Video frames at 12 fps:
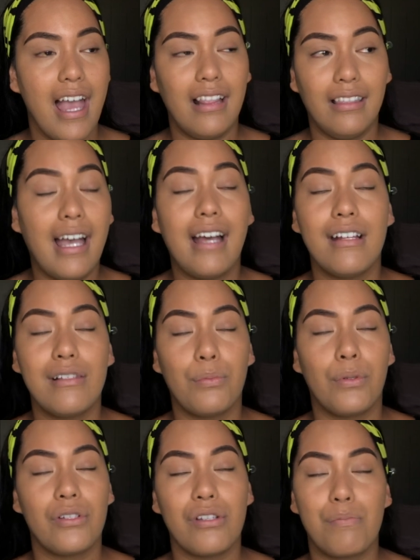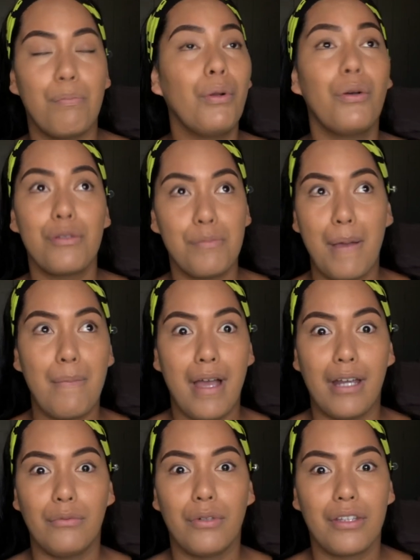And that is what just blows my
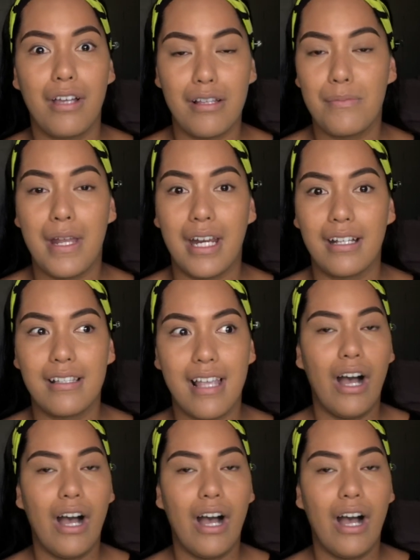mind with cosmetics.